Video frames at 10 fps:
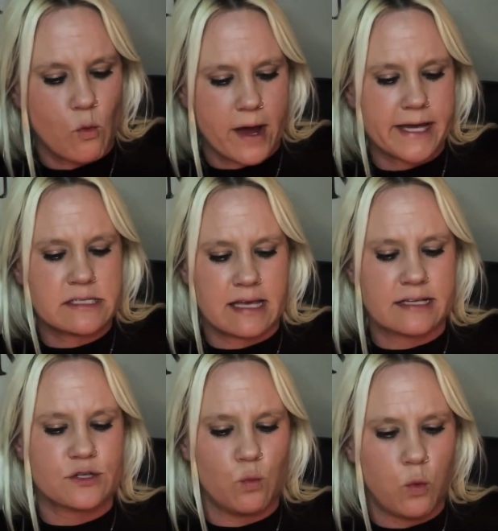ways
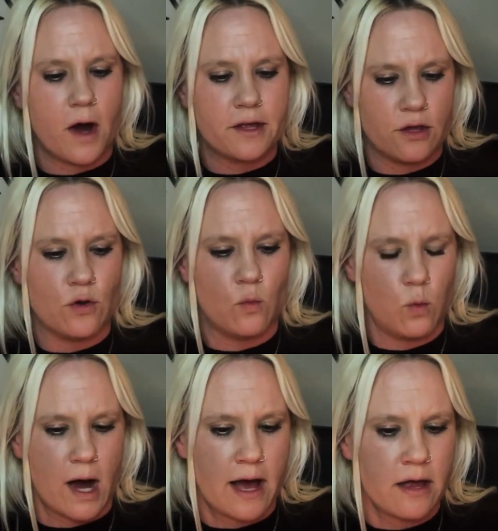that's what you
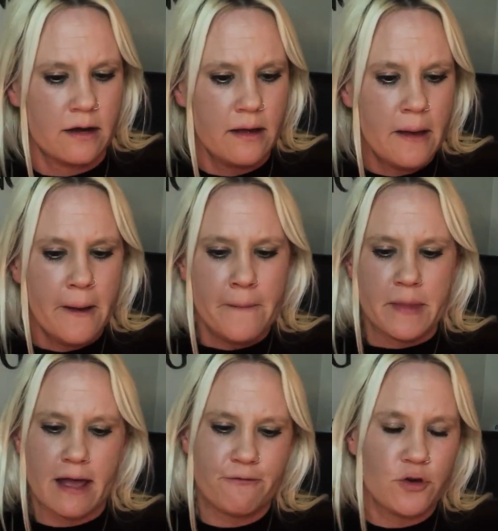want.
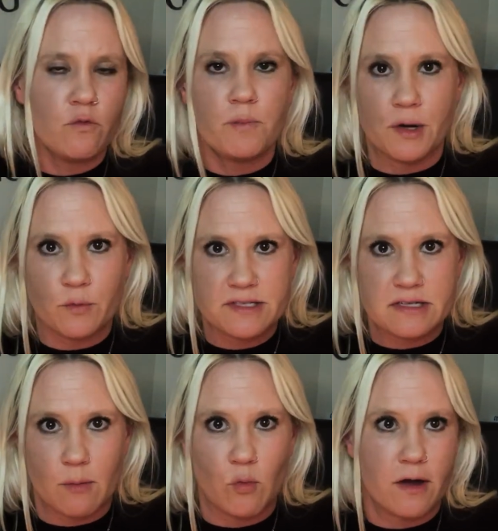If you've been with
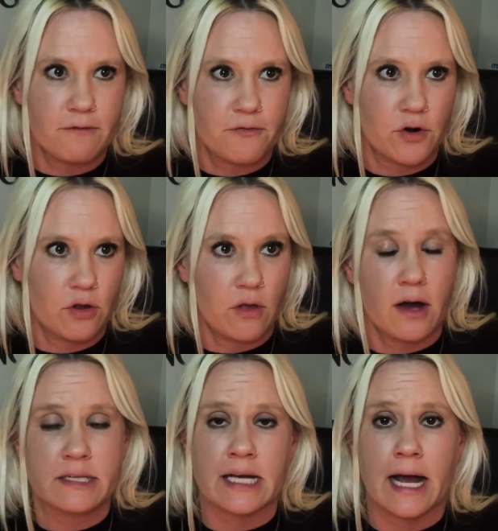someone for a
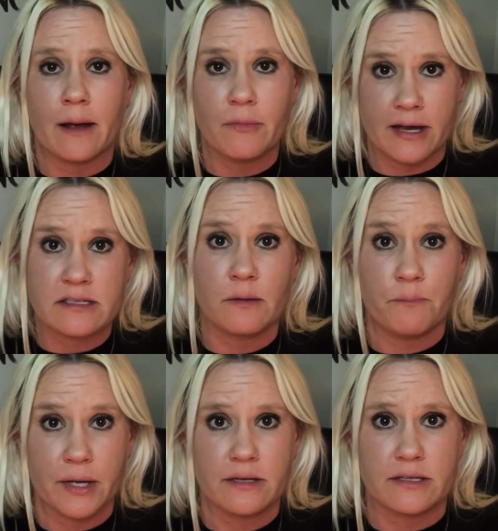long time, that's a
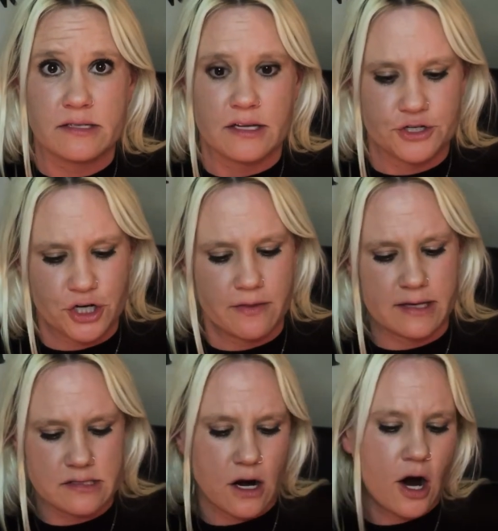big decision.
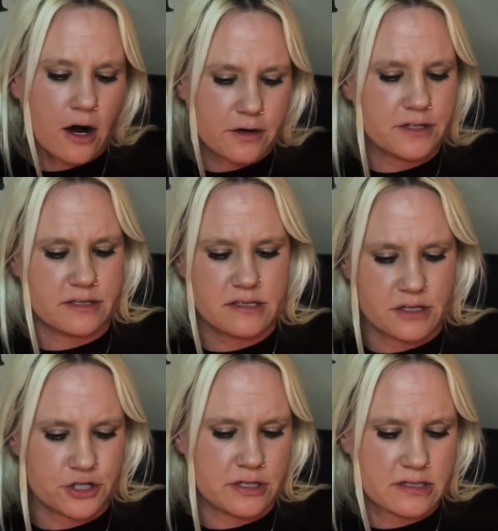That's a hard
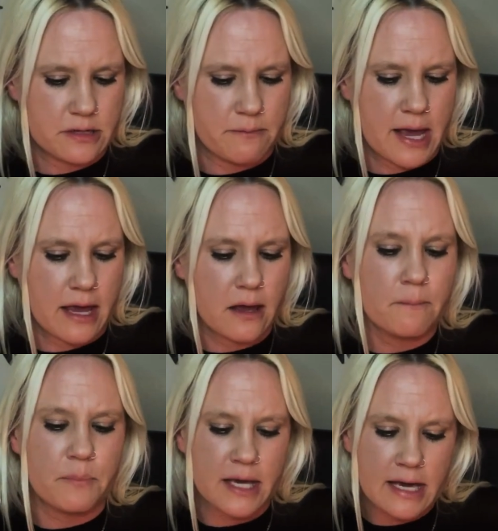decision to
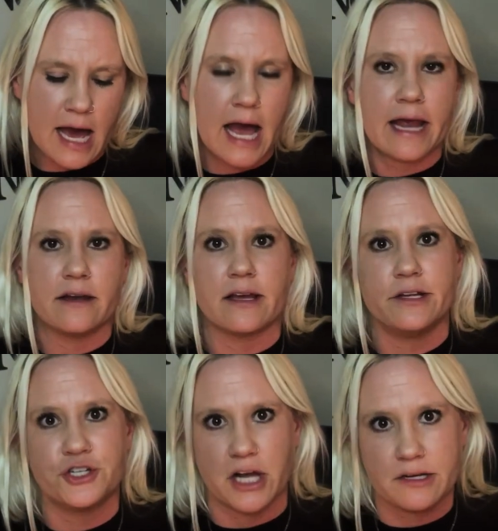make. Be kind
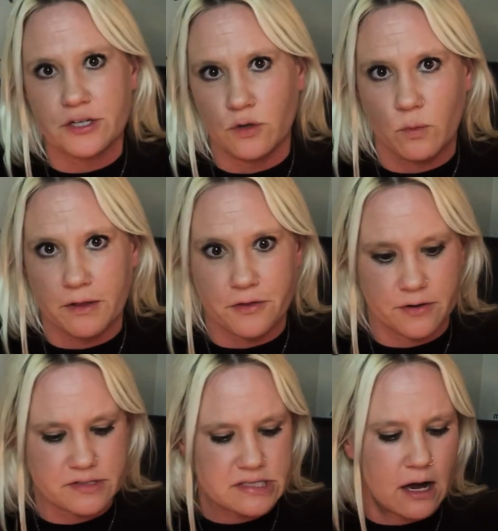and gentle with
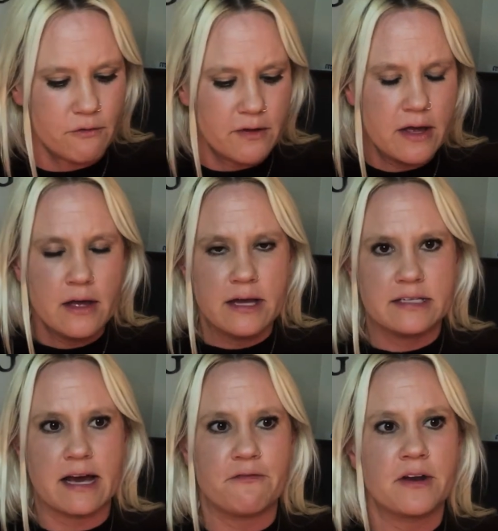yourself.
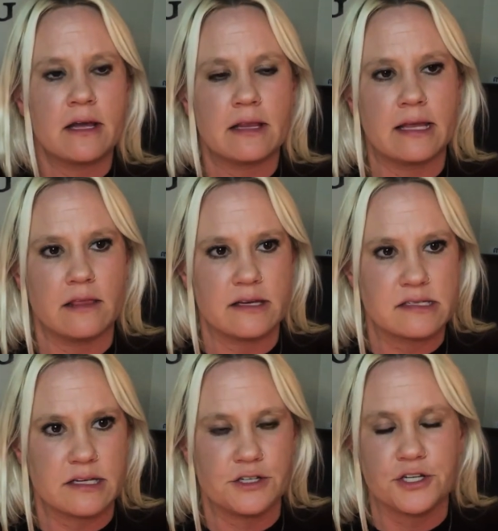Definitely
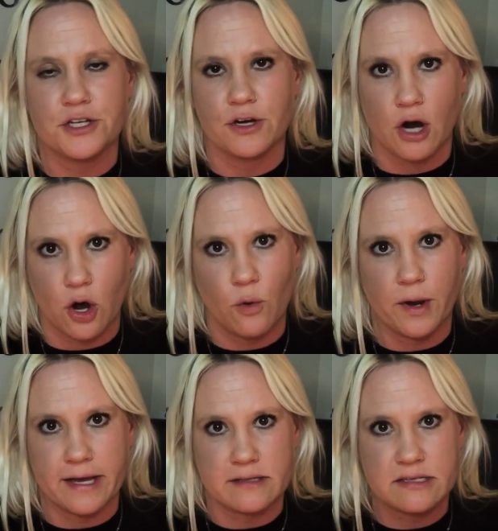listen to your own
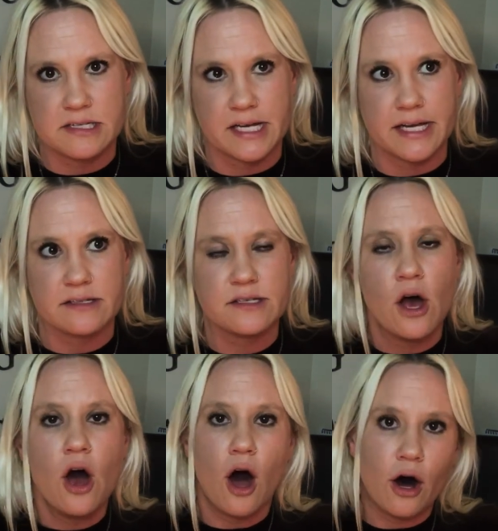instincts.
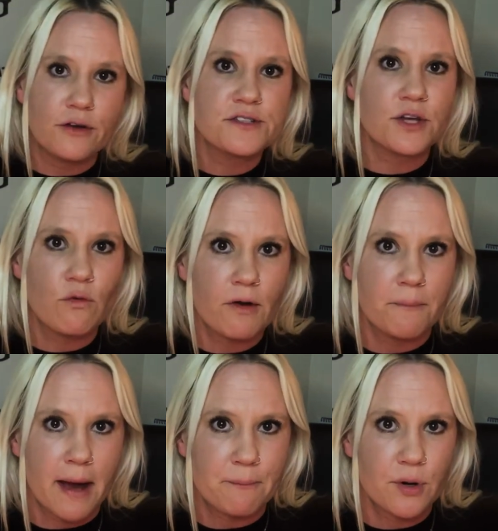Also
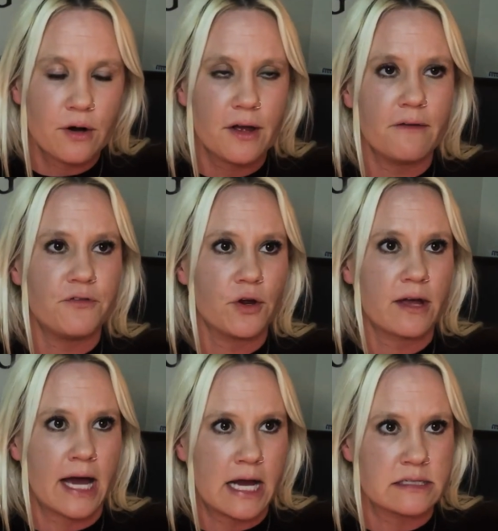remember, if you're
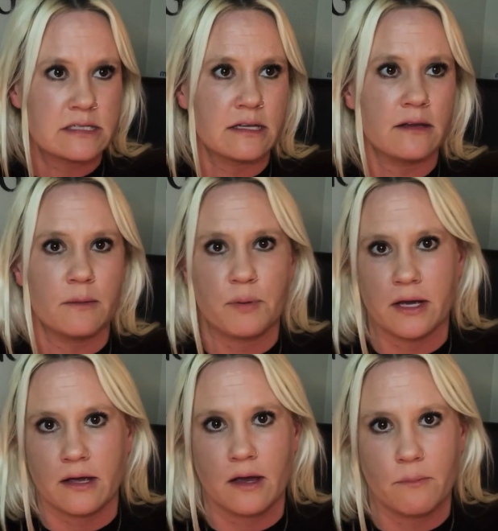constantly
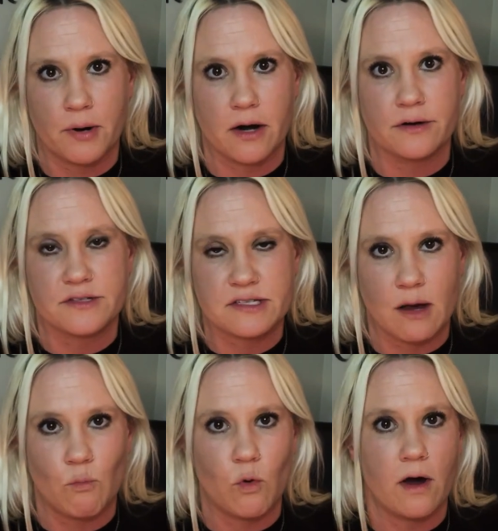picking apart
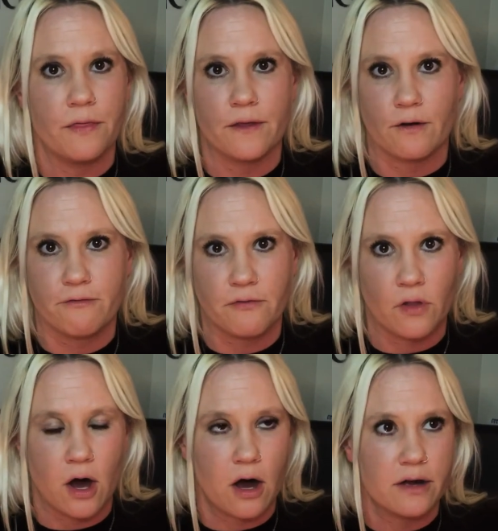someone, their
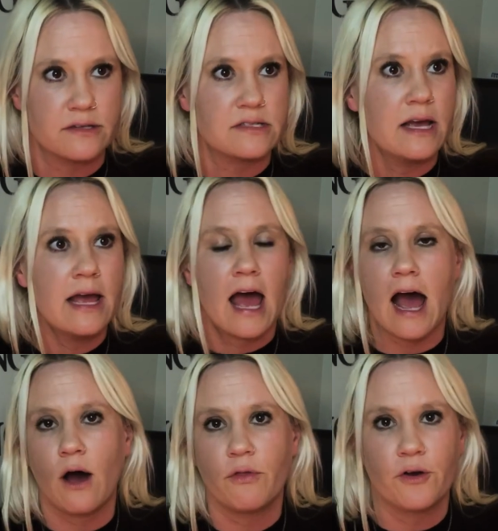flaws,
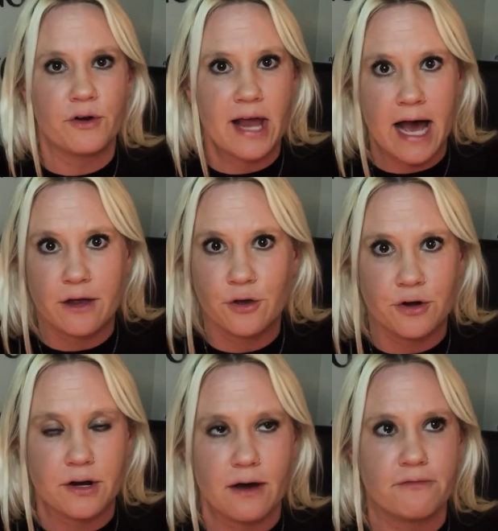how they're not good
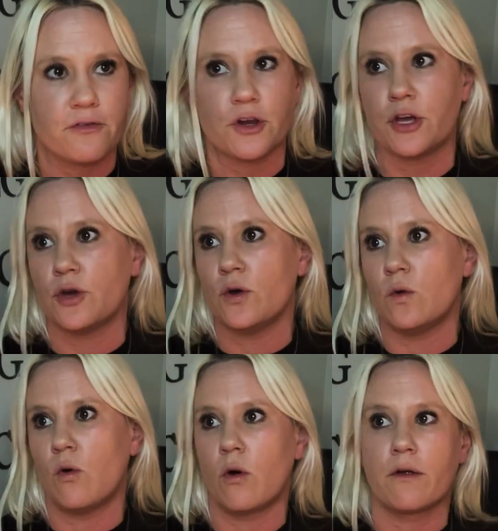enough for
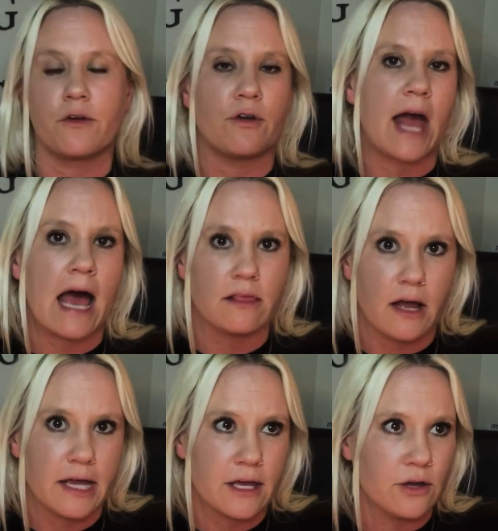you, or they're not
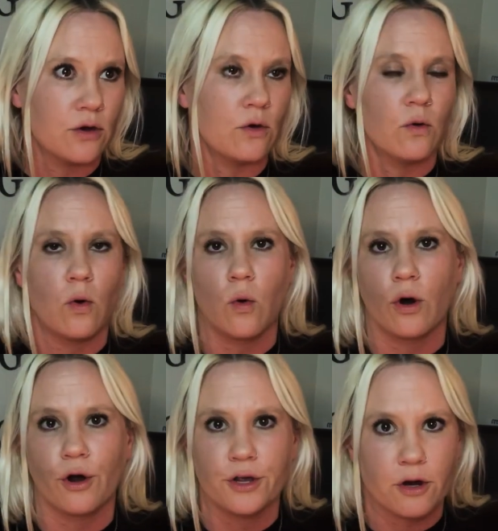like you,
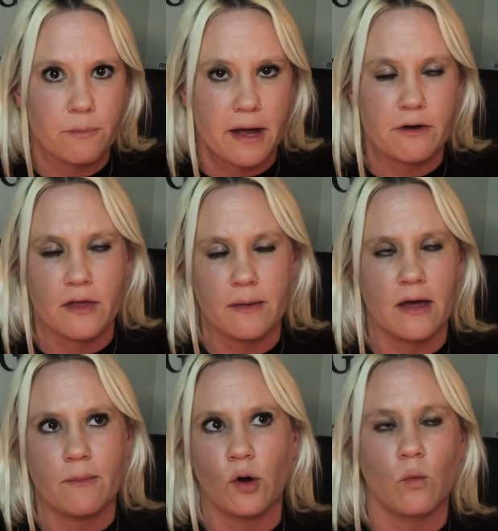or you're better than
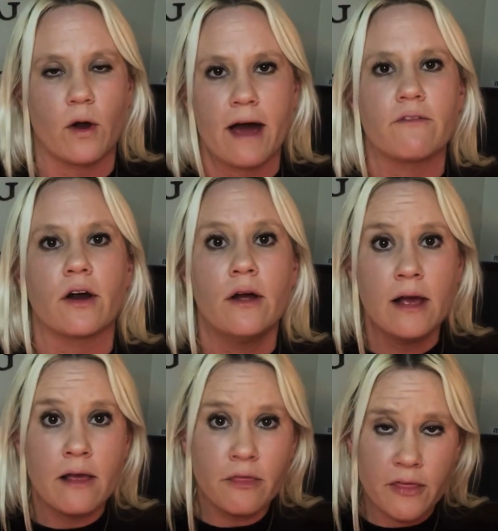them, or whatever,
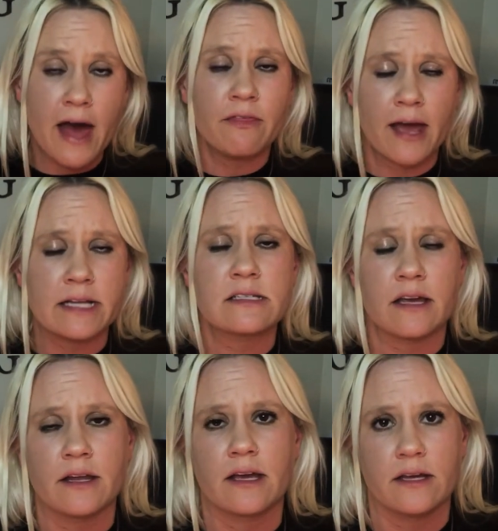then that's
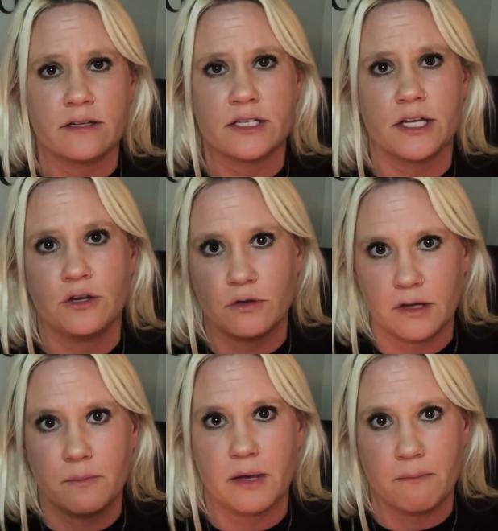going to
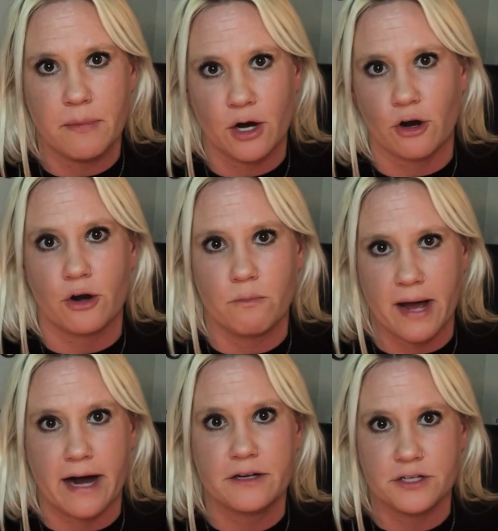continually be mirrored
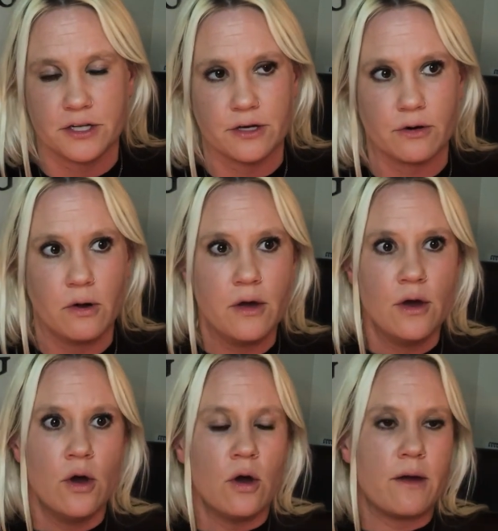back to you.
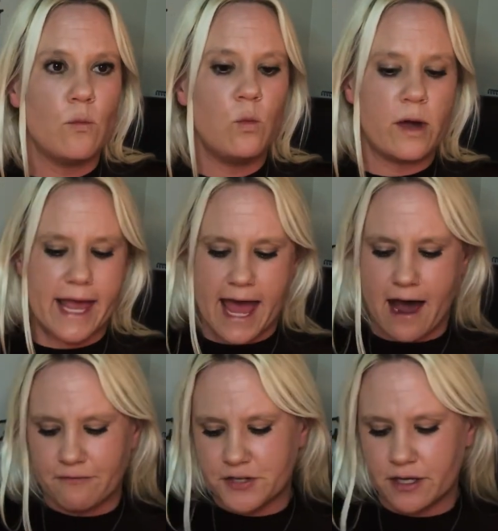we
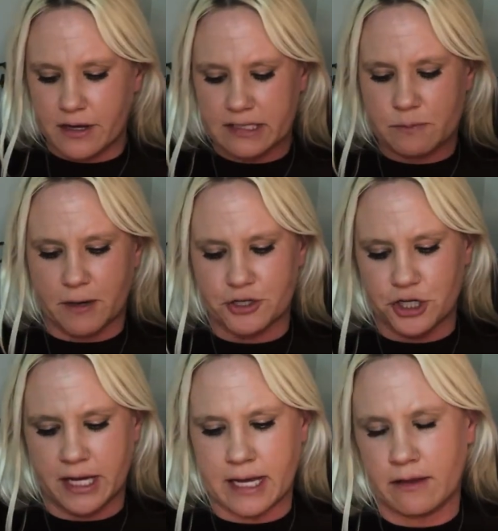have to,
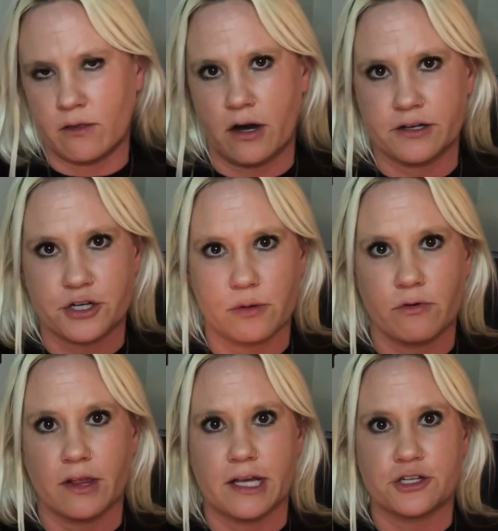especially in long-term
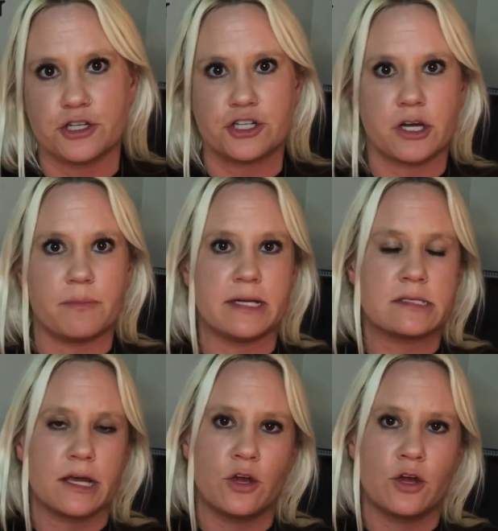relationship, it's like